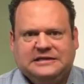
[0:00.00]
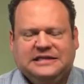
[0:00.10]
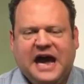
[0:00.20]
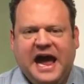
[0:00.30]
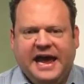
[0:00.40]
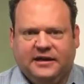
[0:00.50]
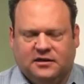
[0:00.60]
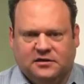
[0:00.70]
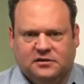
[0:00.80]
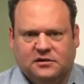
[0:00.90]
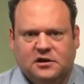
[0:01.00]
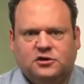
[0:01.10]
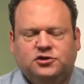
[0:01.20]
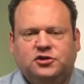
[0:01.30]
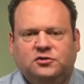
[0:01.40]
title
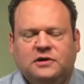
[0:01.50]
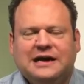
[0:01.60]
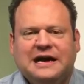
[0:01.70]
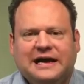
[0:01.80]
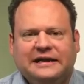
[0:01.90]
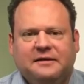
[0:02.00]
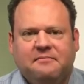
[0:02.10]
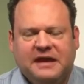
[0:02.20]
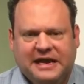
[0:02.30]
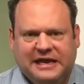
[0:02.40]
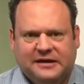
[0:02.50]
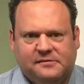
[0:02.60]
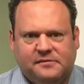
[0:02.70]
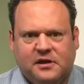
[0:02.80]
to a condominium,